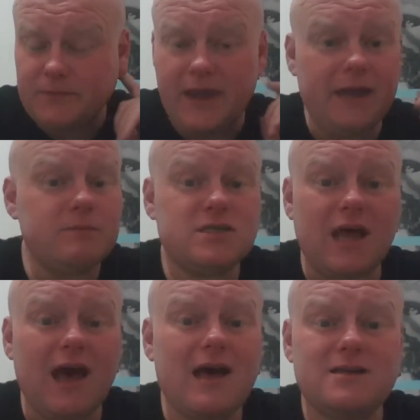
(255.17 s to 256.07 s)
Game
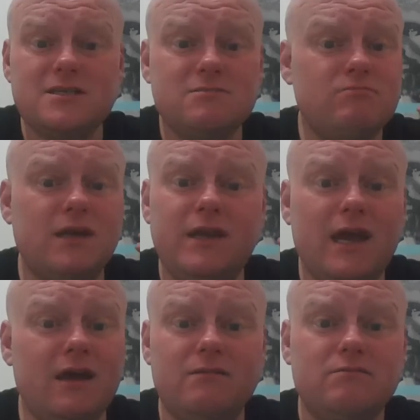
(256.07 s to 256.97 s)
starts, and
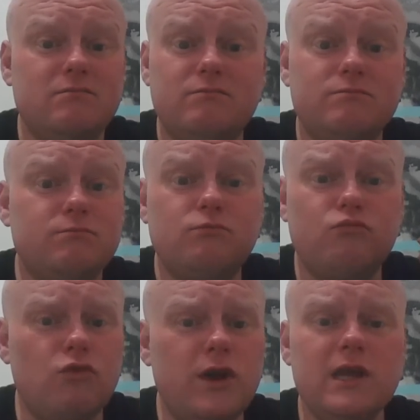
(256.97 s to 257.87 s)

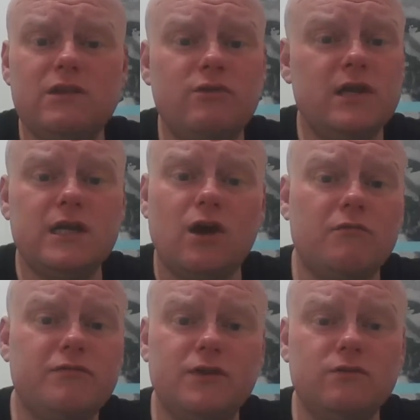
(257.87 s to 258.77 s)
really
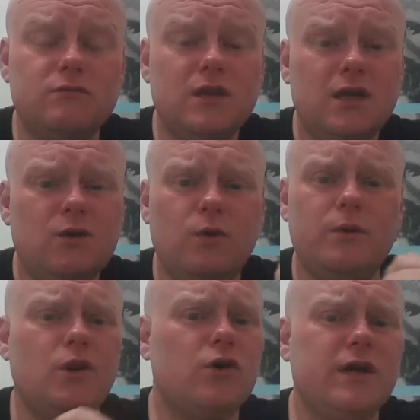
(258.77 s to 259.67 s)
confident. We were
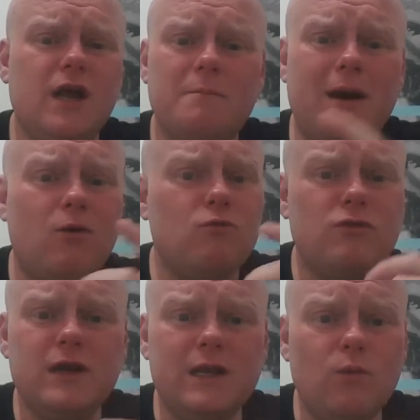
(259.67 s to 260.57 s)
knocking it about
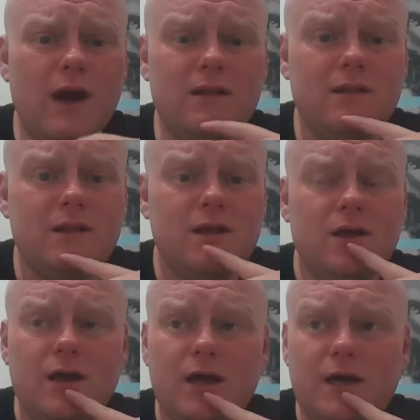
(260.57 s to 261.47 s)
really well.
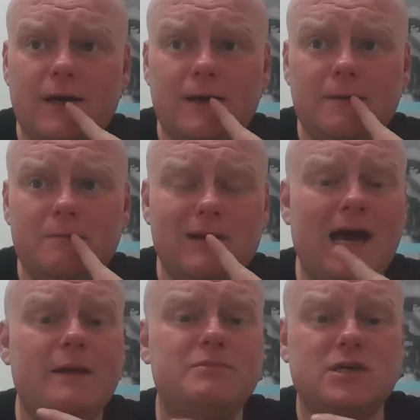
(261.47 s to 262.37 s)

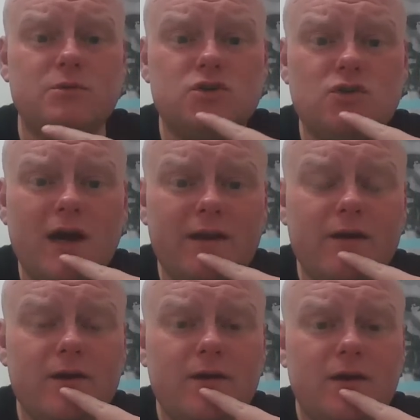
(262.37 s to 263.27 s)
Leipzig were trying
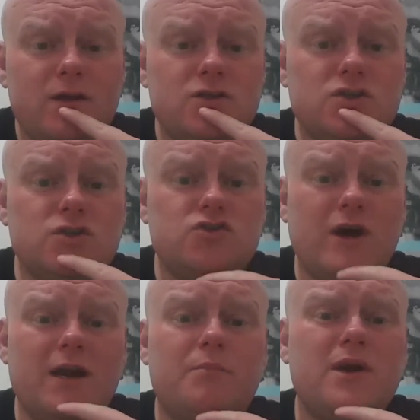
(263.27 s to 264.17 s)

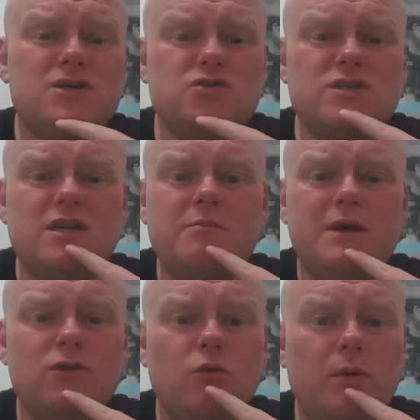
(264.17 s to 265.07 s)
to press us in the
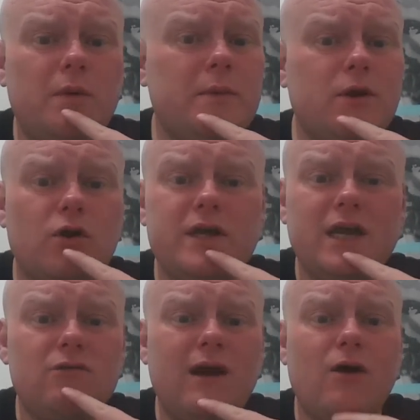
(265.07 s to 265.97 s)
middle, but we were knocking
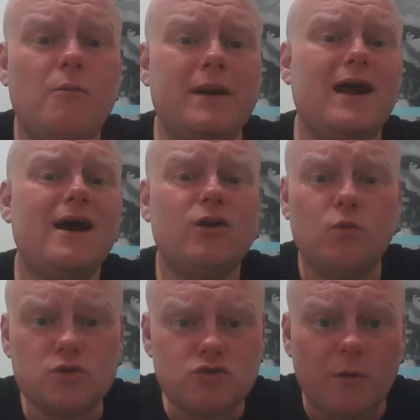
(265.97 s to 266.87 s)
it around. Bernardo
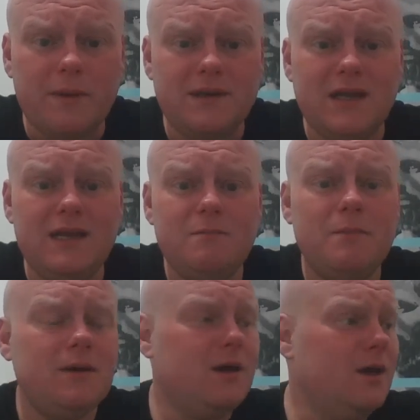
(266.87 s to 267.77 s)
was dropping
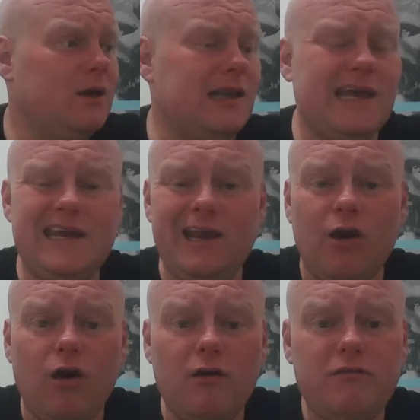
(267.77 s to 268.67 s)
deep, laying it
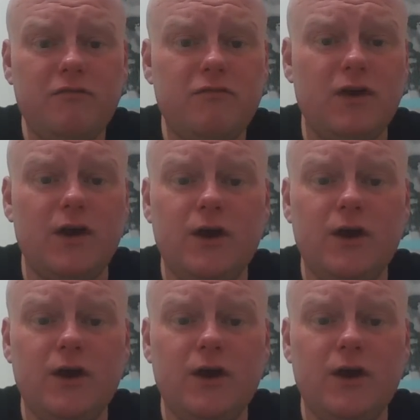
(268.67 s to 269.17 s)
off